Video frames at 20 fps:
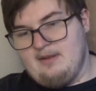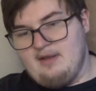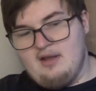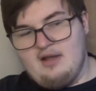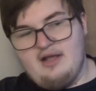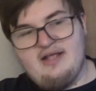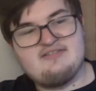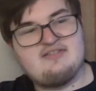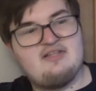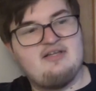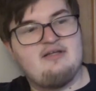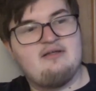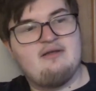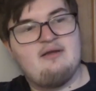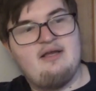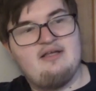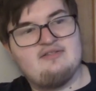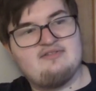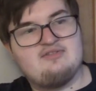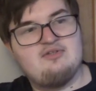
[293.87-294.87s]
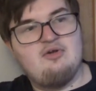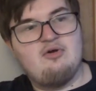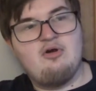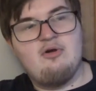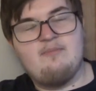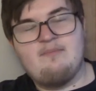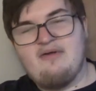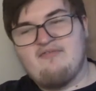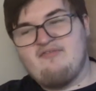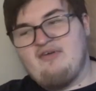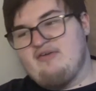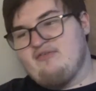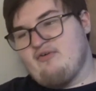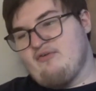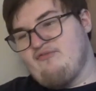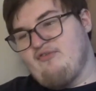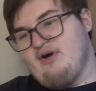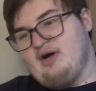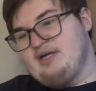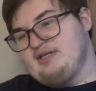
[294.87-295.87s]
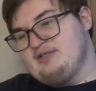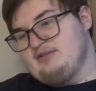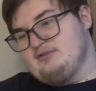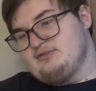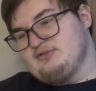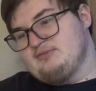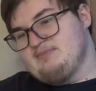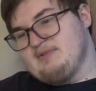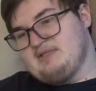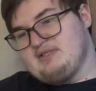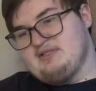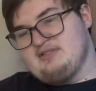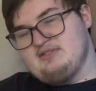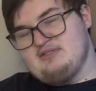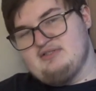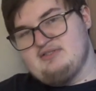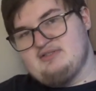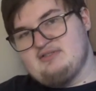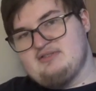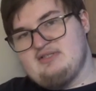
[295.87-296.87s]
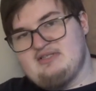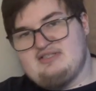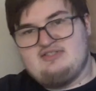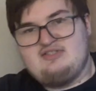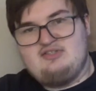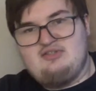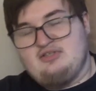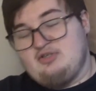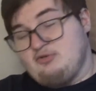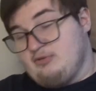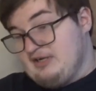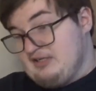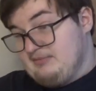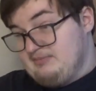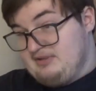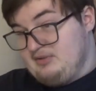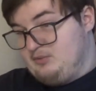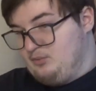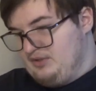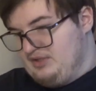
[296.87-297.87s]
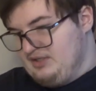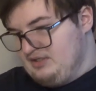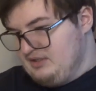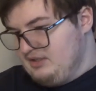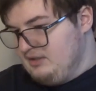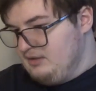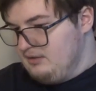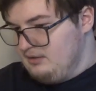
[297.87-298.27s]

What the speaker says: It's like, it's not got my favourite finals because they're still incredibly weak,